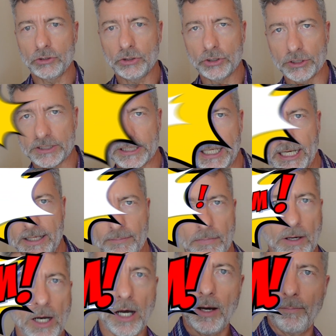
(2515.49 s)
Shazam,
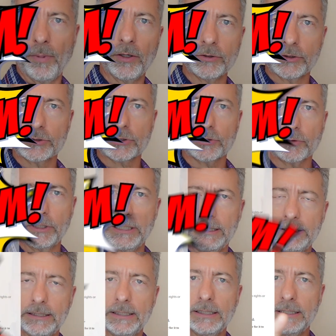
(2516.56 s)
up on the
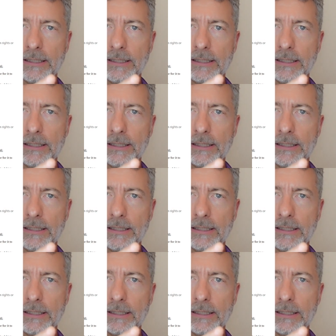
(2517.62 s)
screen.